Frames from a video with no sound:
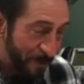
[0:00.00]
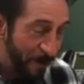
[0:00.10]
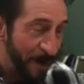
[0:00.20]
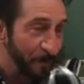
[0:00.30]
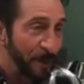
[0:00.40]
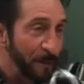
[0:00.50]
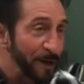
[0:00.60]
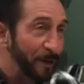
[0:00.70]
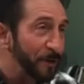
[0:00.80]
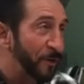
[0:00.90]
All right, well, they made
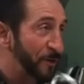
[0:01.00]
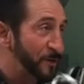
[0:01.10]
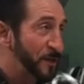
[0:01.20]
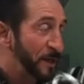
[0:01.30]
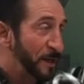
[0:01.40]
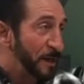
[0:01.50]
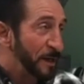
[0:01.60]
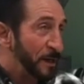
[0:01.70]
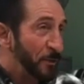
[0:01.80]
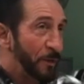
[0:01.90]
all the girls
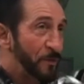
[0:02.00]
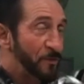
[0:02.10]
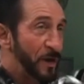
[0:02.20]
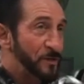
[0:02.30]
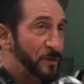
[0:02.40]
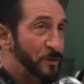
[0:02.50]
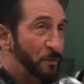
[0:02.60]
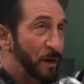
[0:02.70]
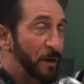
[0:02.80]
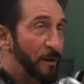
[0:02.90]
wear their dresses
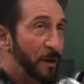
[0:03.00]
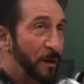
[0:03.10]
where